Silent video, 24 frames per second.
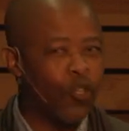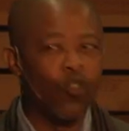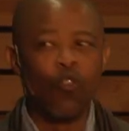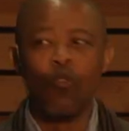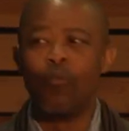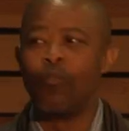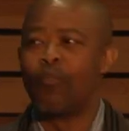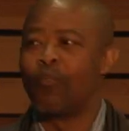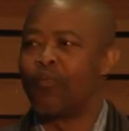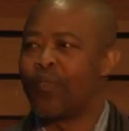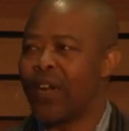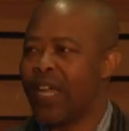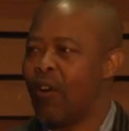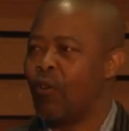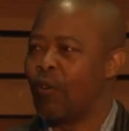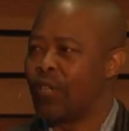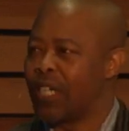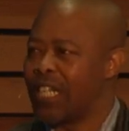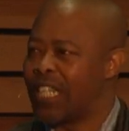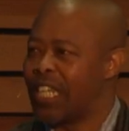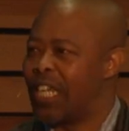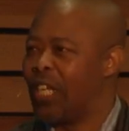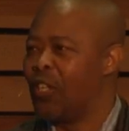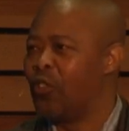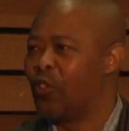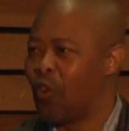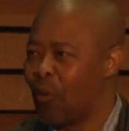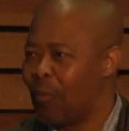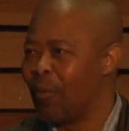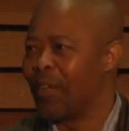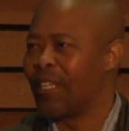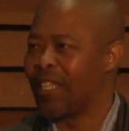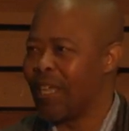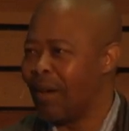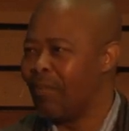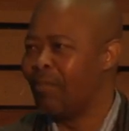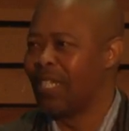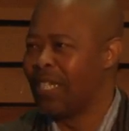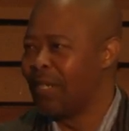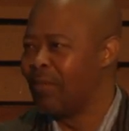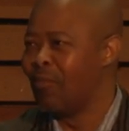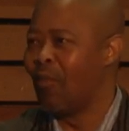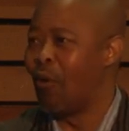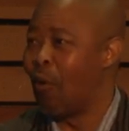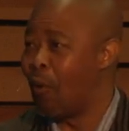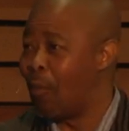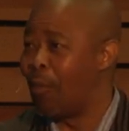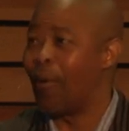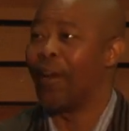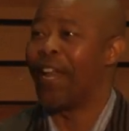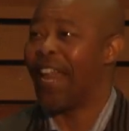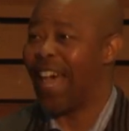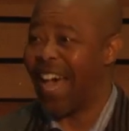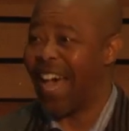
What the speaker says: You pray for the kingdom ya modimo go bona